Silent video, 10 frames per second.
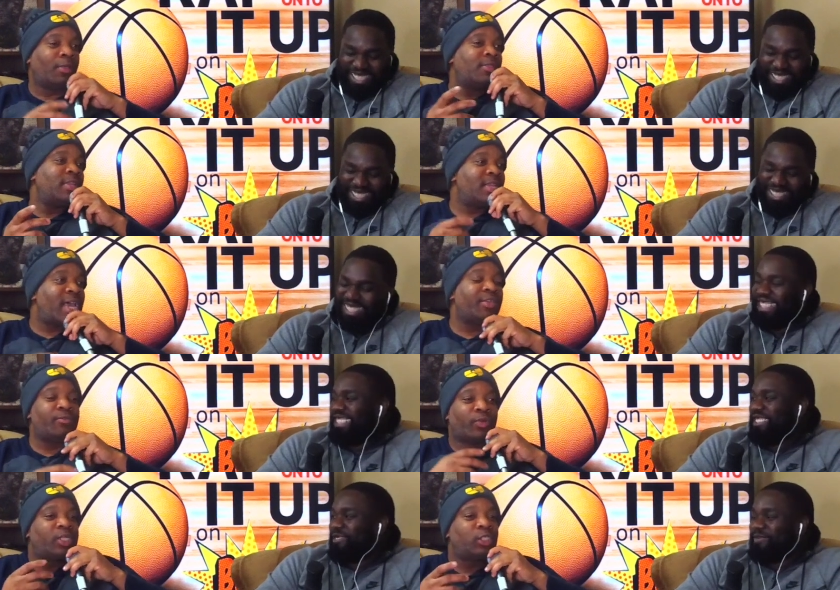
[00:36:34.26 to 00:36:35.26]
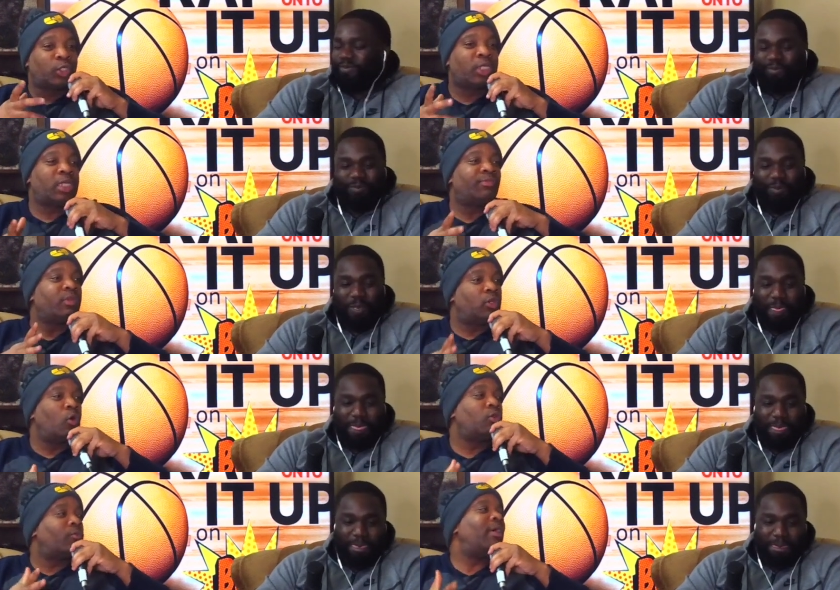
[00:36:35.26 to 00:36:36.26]
Speaker 1: Other than that, you really shouldn't even
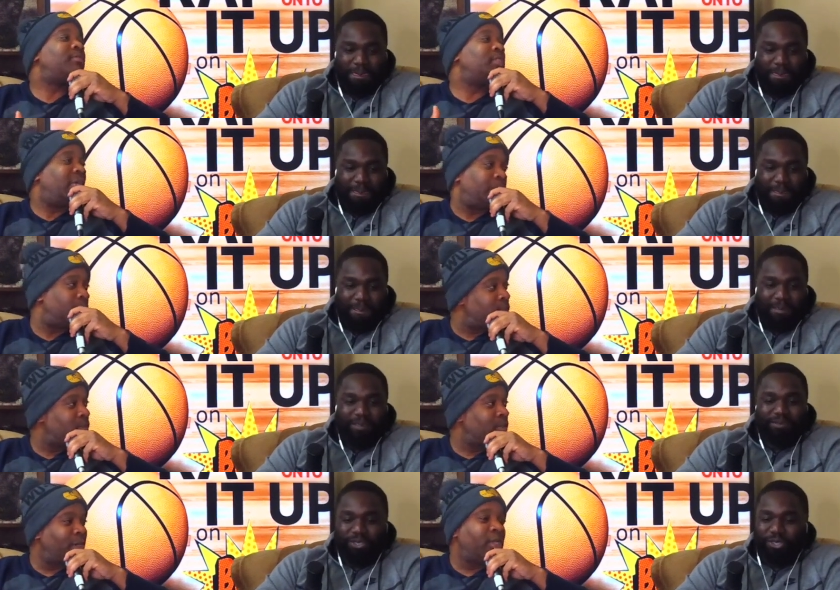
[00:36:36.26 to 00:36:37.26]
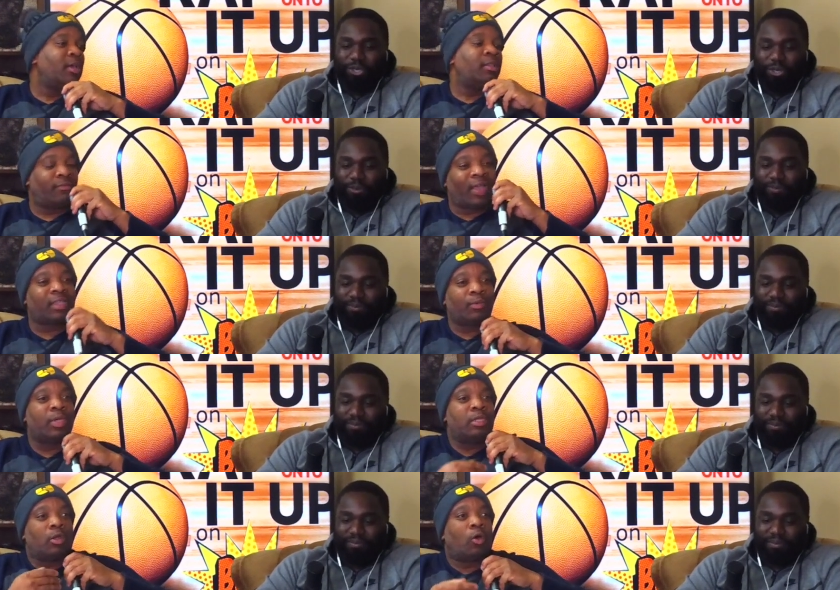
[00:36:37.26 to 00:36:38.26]
know the refs' names right? The fact that
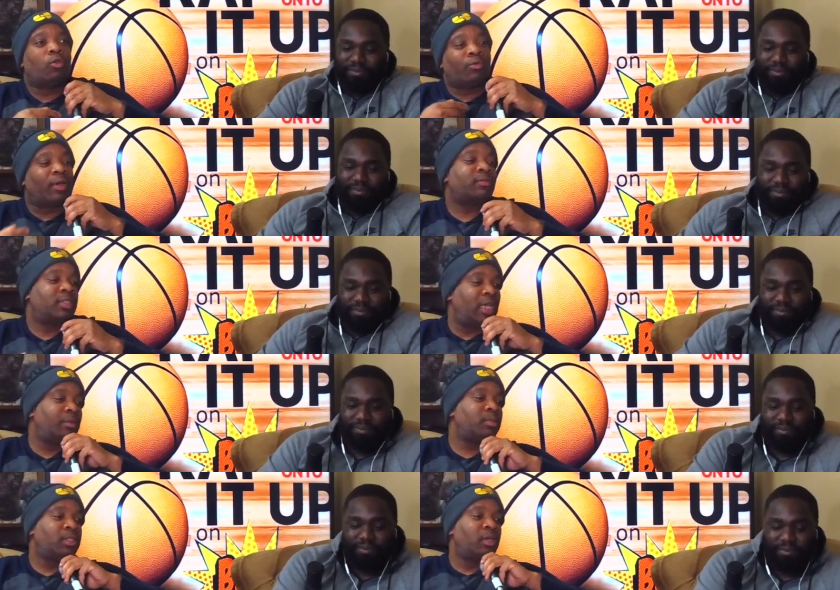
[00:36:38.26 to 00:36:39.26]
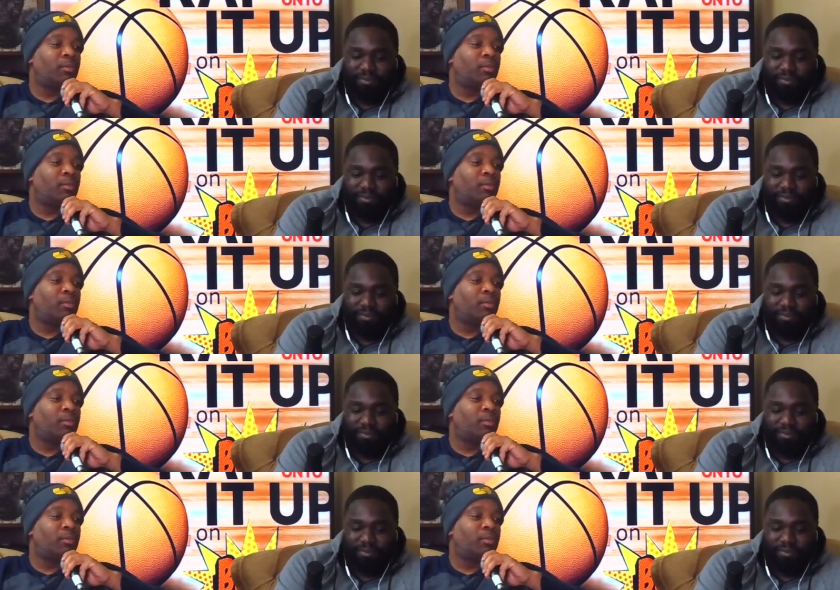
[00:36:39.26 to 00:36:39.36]
we know the refs' names